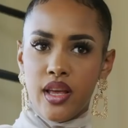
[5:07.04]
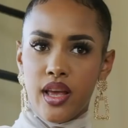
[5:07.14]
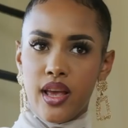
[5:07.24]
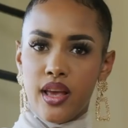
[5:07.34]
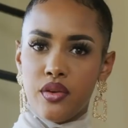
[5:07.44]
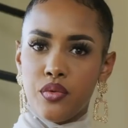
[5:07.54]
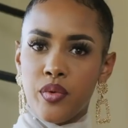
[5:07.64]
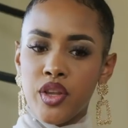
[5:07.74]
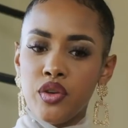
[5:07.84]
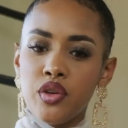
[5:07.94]
And
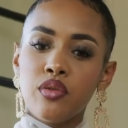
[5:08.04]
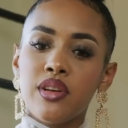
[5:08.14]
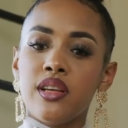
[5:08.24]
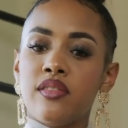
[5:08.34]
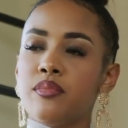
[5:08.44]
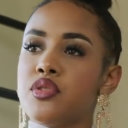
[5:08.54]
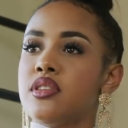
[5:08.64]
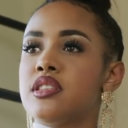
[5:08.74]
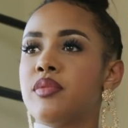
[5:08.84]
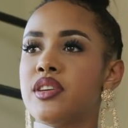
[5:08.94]
when you don't live up to
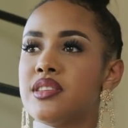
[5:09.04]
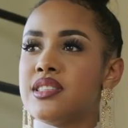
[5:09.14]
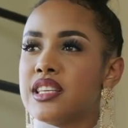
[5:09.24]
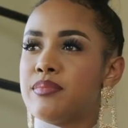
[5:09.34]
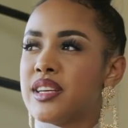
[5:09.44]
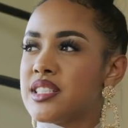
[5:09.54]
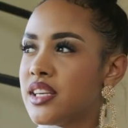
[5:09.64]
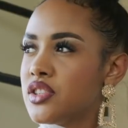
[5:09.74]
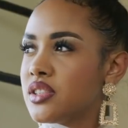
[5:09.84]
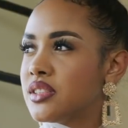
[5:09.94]
this person's
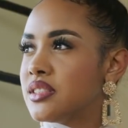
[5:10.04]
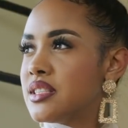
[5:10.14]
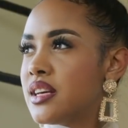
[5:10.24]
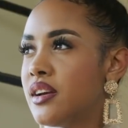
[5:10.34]
expectations,